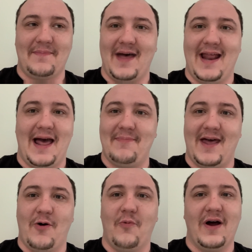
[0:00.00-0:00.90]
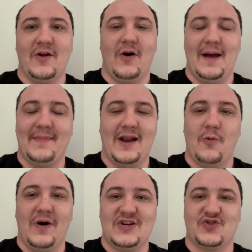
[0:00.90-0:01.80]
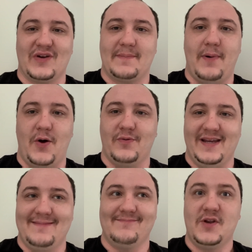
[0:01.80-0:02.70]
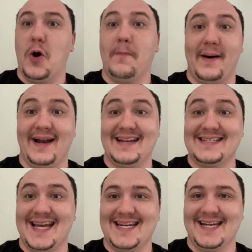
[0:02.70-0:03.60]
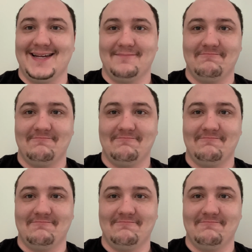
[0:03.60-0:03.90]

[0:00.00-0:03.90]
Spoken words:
I'm not a one trick pony. No pun intended.